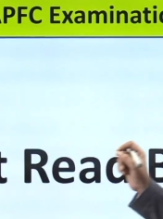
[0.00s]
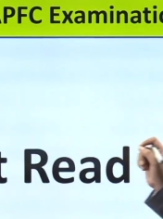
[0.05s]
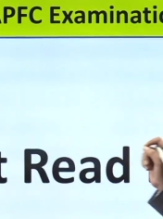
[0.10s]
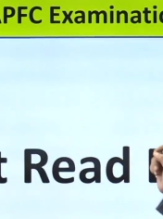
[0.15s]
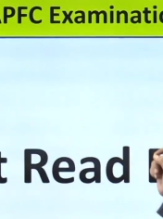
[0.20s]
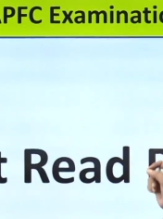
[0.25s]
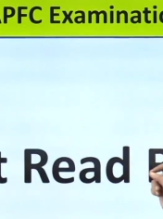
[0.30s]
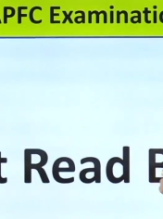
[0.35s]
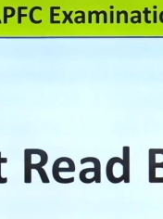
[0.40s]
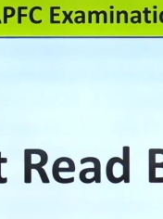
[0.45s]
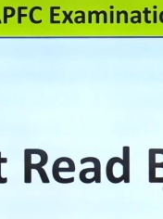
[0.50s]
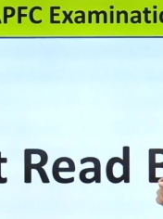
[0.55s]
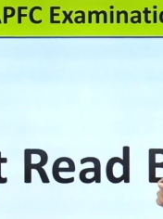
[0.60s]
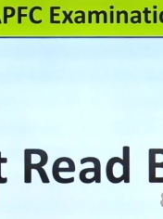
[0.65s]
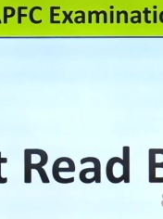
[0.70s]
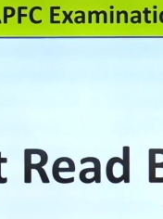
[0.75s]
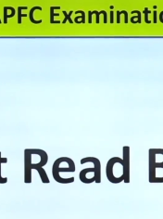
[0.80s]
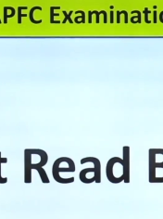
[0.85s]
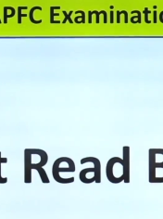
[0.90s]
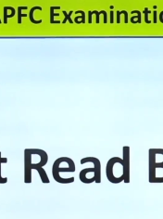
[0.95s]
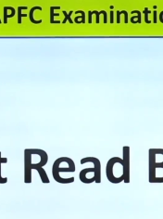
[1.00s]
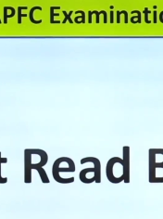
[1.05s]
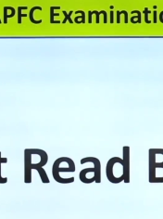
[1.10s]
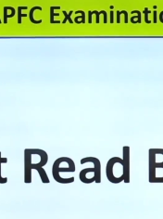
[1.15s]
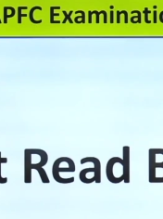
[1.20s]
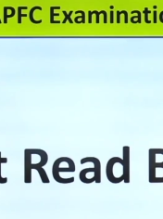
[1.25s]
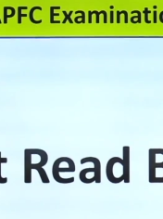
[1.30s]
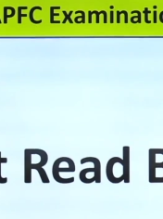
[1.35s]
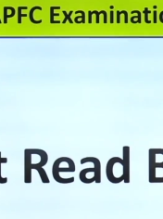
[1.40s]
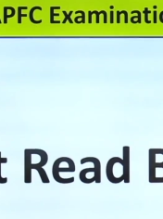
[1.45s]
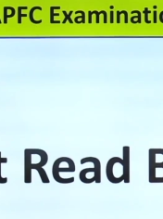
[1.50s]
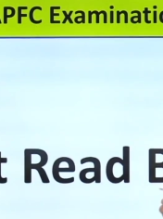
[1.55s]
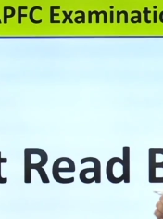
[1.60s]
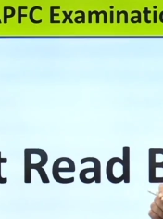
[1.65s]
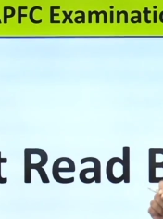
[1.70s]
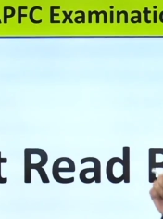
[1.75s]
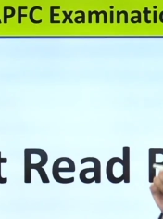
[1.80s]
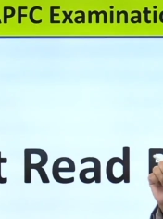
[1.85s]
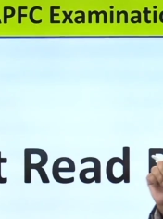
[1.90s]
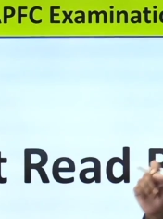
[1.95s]
read books for the
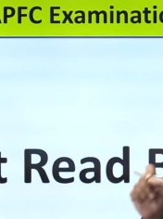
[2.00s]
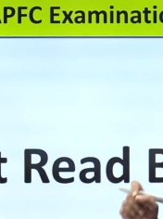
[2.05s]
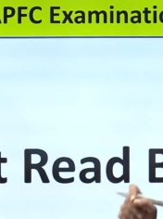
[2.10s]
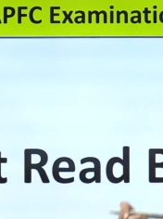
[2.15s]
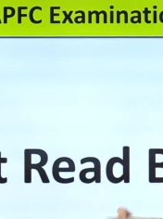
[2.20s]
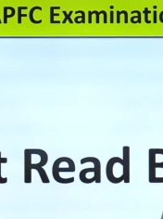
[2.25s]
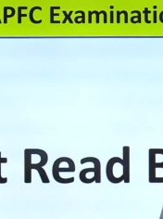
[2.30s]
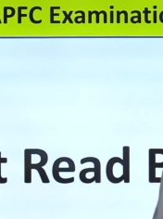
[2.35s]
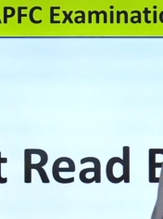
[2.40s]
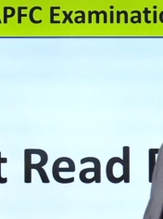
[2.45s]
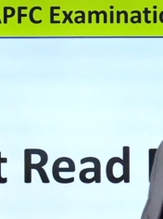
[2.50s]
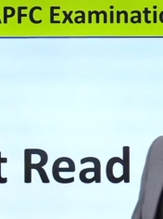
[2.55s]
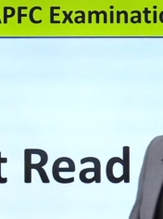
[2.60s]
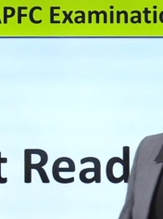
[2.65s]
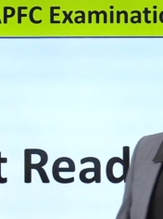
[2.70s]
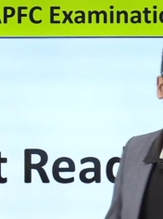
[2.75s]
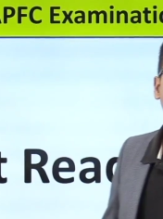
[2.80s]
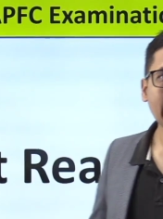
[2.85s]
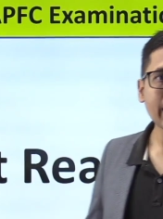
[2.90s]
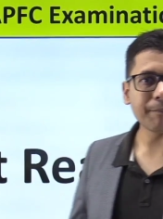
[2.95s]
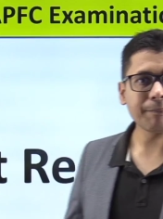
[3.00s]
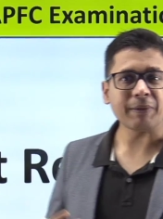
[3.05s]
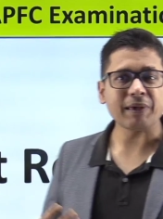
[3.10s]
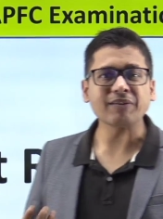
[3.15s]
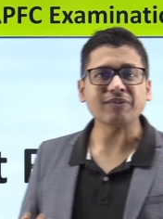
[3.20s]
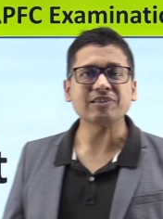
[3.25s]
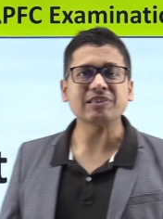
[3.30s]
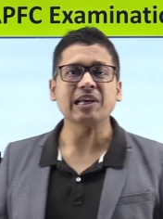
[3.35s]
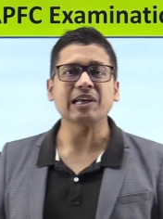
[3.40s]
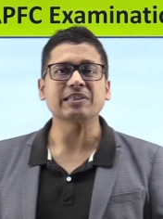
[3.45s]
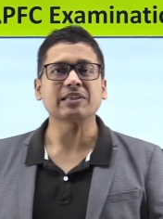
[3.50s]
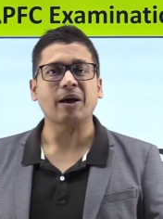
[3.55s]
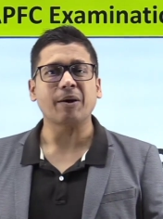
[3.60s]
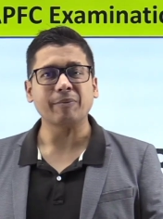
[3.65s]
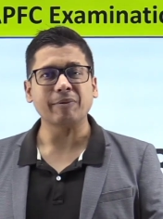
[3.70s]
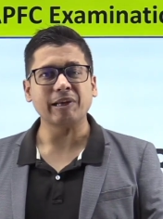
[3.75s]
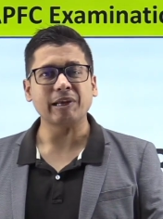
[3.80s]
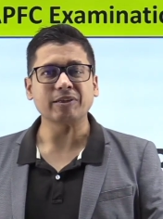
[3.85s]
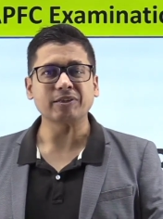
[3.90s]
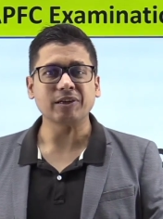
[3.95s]
EPFO APFC
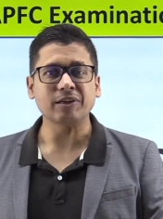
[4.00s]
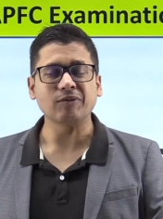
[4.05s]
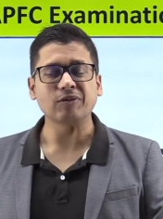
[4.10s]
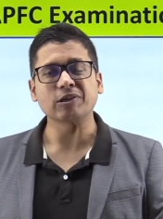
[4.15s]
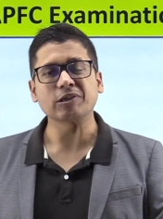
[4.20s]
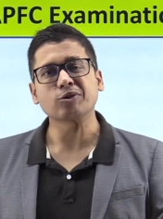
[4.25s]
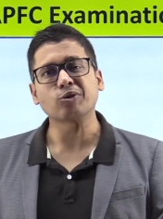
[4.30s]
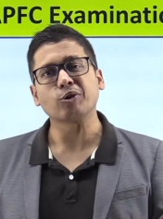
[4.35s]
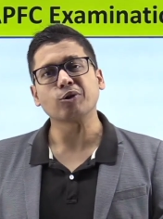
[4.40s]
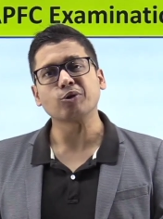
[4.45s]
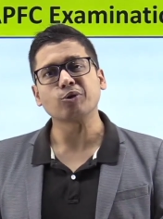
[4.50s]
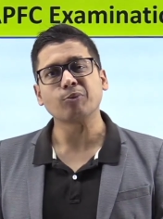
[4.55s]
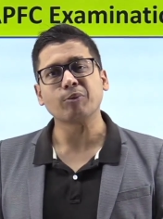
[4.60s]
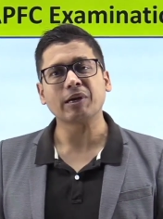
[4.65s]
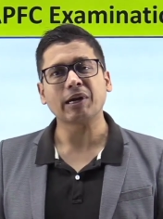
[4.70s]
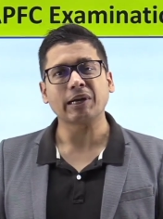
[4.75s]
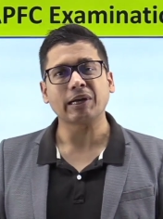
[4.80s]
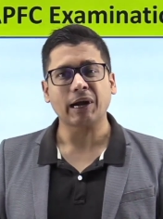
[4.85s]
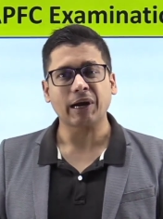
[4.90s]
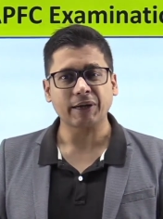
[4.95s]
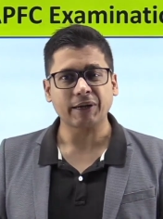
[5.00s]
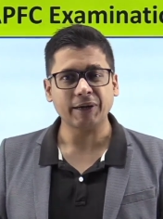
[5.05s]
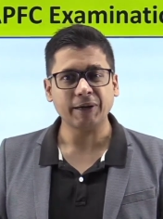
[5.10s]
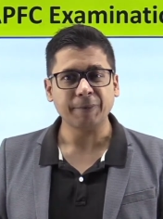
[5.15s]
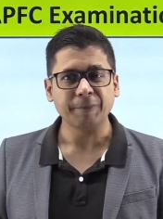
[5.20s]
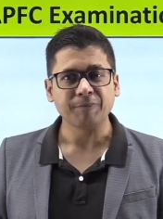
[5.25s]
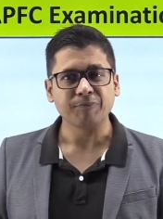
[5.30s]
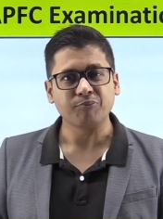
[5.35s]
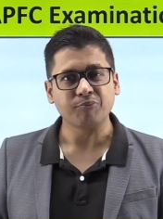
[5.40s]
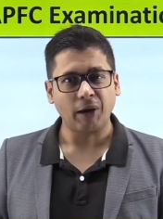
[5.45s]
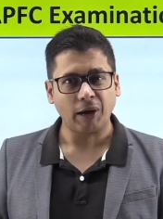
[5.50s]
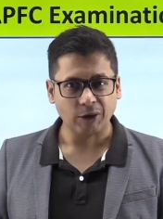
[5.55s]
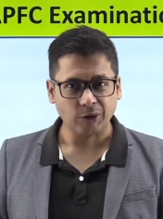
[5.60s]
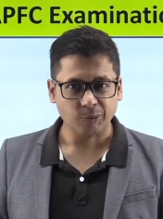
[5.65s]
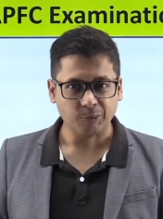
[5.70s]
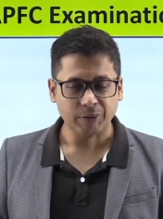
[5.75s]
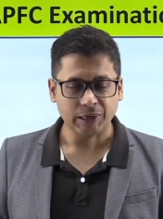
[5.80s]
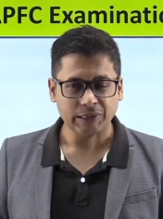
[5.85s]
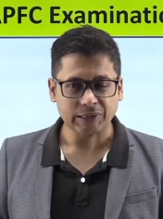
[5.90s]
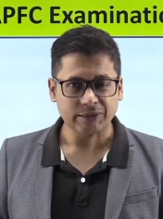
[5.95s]
examination which is going to be conducted by
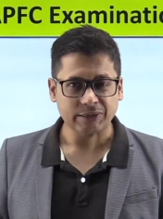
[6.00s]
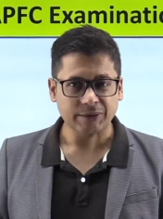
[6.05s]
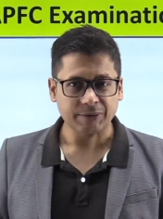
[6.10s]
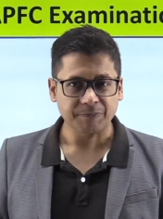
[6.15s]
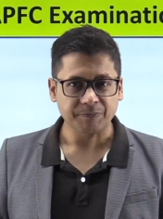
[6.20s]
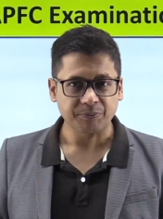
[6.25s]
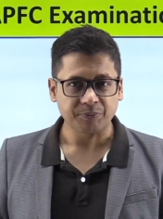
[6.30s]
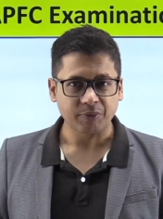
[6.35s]
UPSC.